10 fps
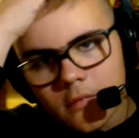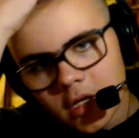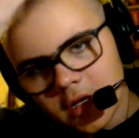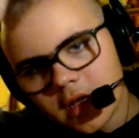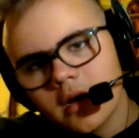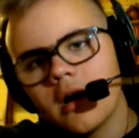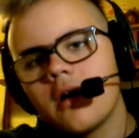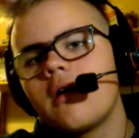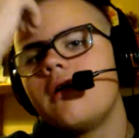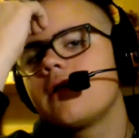it's kind of
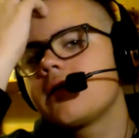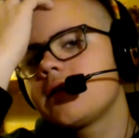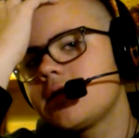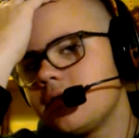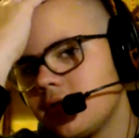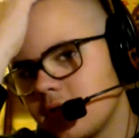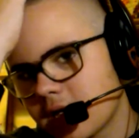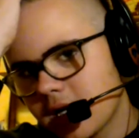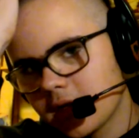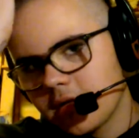hard to
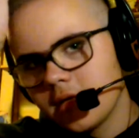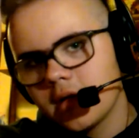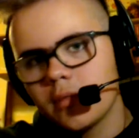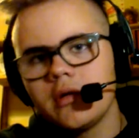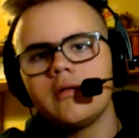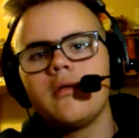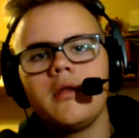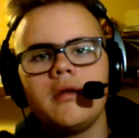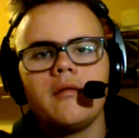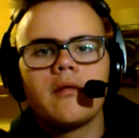calculate when you're
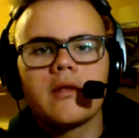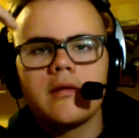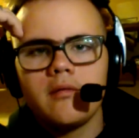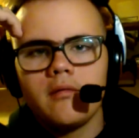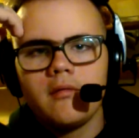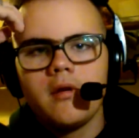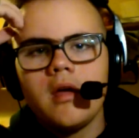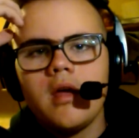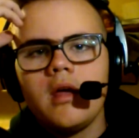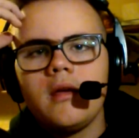only used to
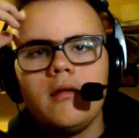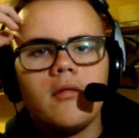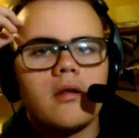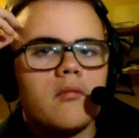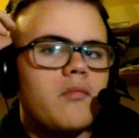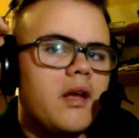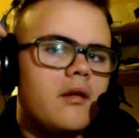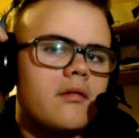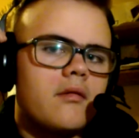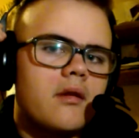using
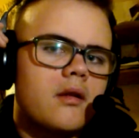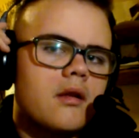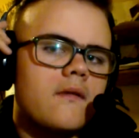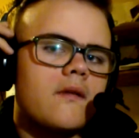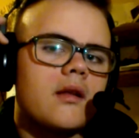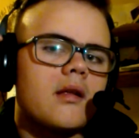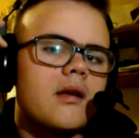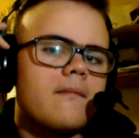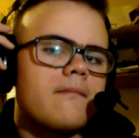meters and stuff like that.